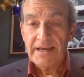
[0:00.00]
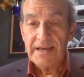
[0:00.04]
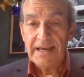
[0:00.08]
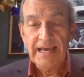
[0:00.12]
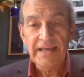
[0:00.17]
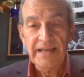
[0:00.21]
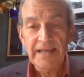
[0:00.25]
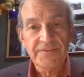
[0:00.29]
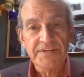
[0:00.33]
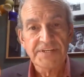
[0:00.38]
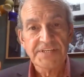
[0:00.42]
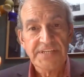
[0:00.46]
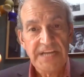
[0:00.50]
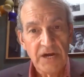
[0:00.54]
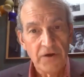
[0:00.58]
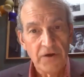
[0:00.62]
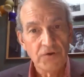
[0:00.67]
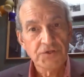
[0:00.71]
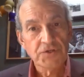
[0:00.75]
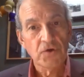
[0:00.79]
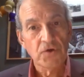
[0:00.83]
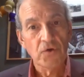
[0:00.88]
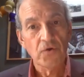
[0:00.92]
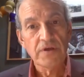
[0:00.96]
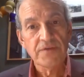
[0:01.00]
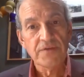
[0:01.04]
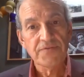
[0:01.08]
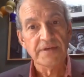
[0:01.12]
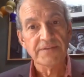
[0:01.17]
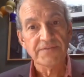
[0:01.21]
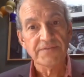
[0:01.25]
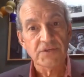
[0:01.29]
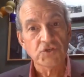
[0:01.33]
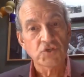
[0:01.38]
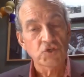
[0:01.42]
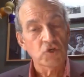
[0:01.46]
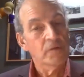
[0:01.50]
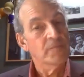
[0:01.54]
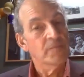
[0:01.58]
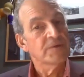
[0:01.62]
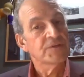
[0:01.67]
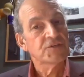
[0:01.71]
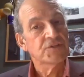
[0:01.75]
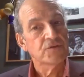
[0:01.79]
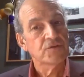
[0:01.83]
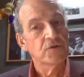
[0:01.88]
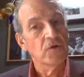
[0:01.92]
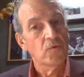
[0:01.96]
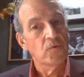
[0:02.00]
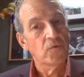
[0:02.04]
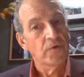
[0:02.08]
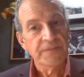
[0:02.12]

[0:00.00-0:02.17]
and the territory that the Germans took